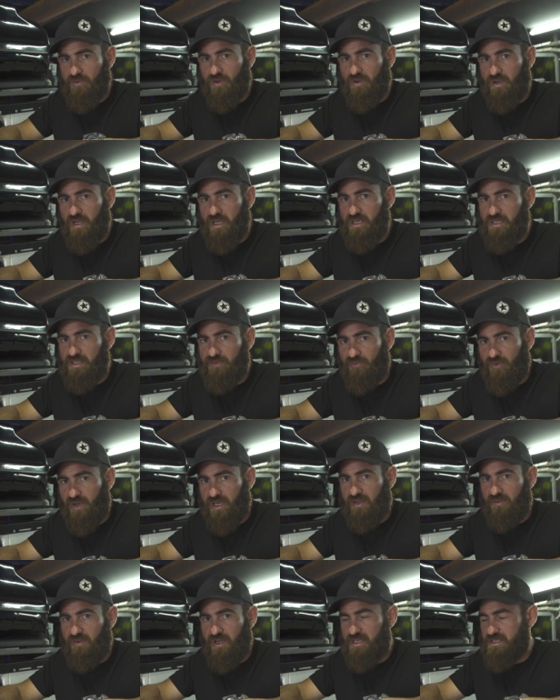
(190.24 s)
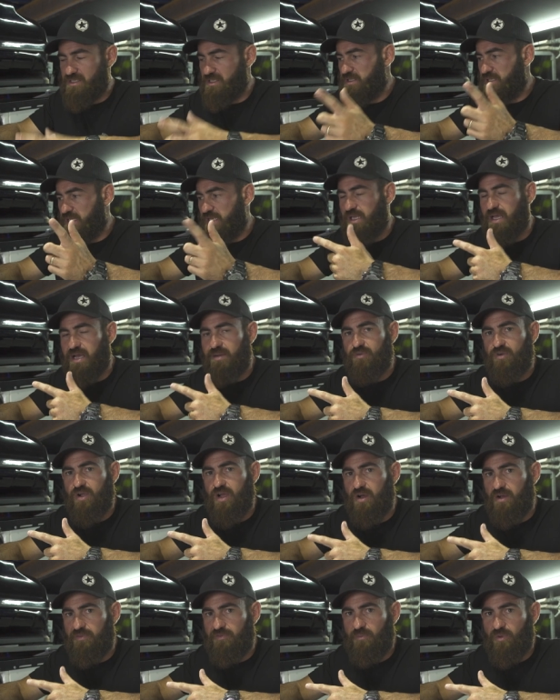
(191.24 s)
degrees for any reason, the alarm will
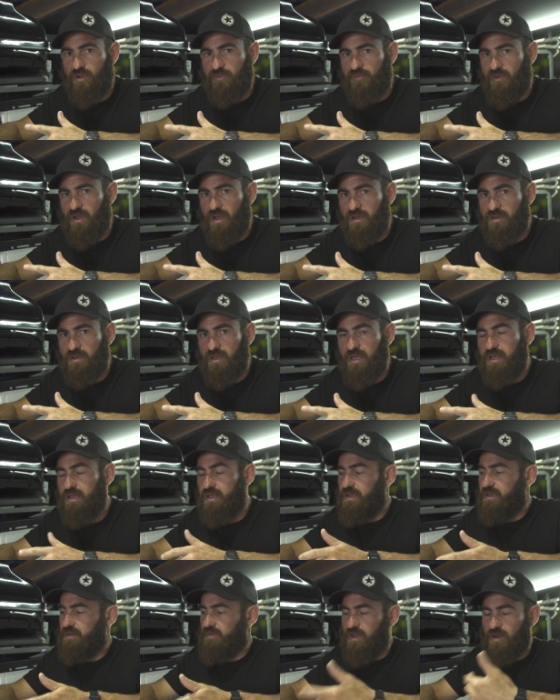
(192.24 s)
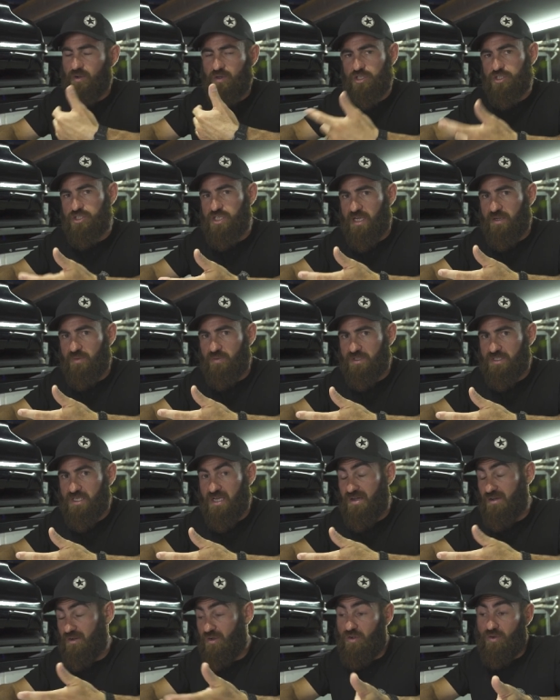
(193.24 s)
go off on my phone. Then I can check what's
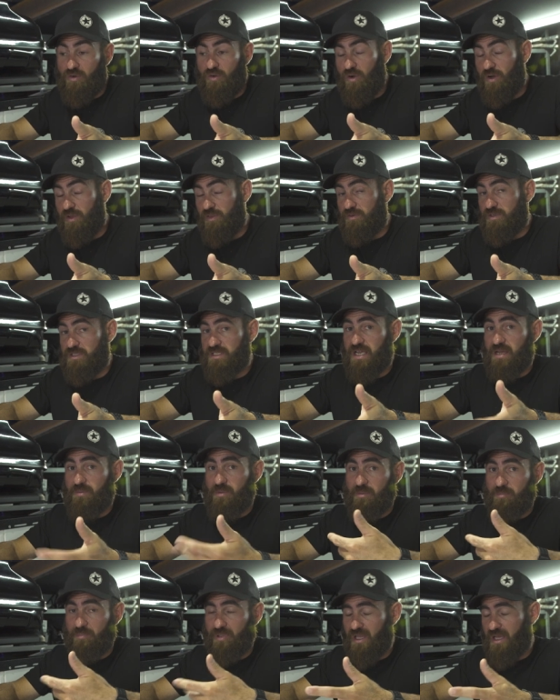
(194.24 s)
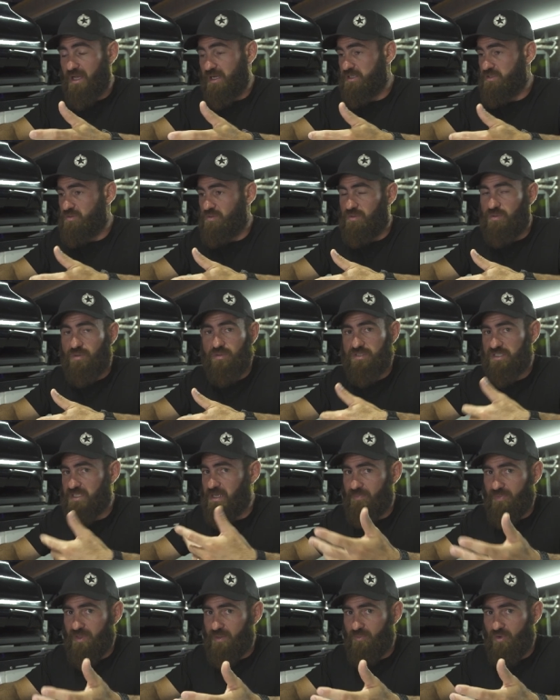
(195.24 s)
going on. Either it's come unplugged or, or
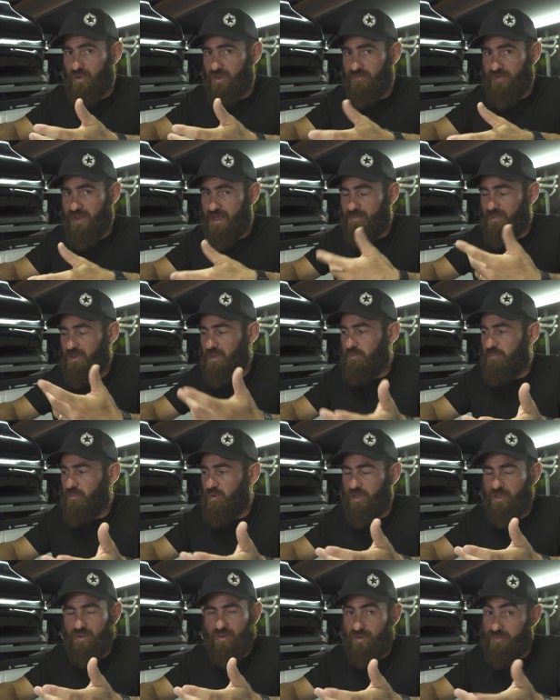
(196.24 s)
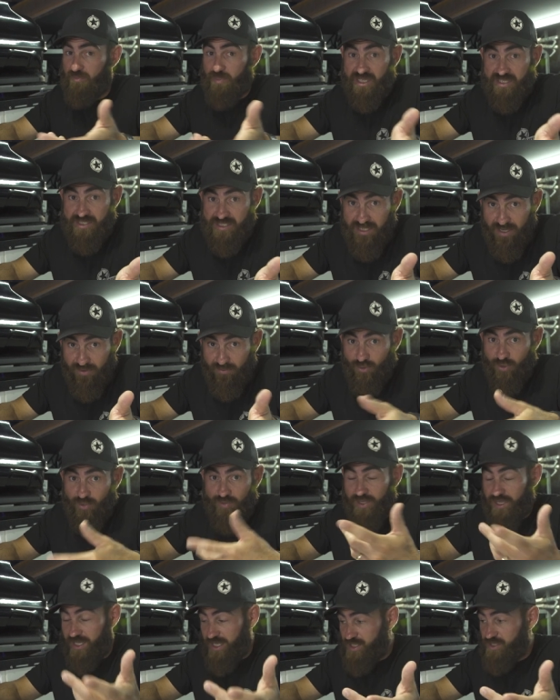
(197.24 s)
something might have happened. It might not have been set right.
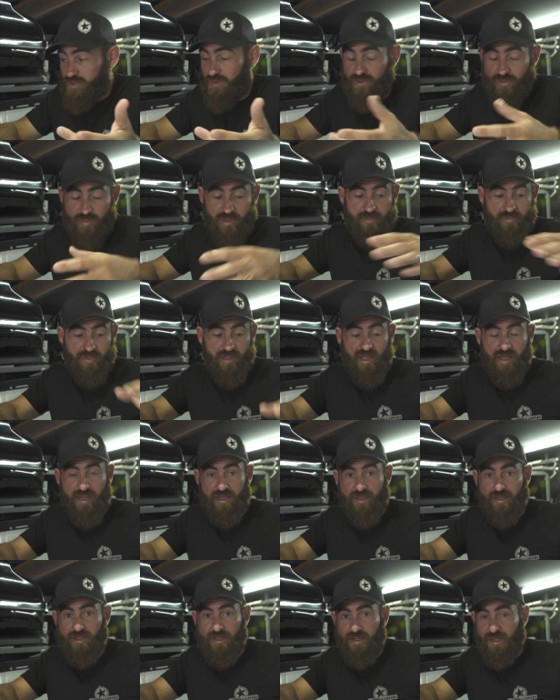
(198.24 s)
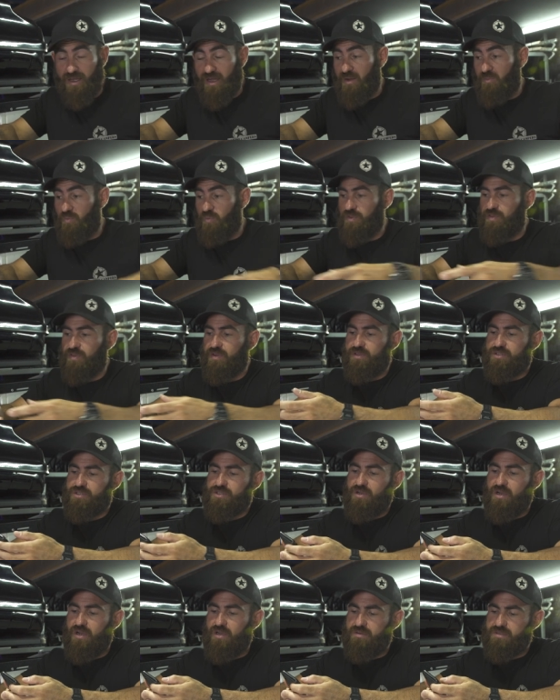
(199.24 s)
The kids could have been playing um, with the
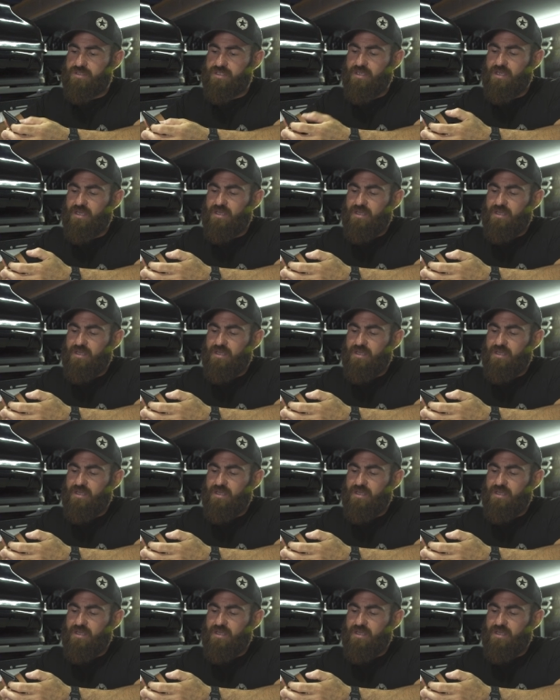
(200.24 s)
controls.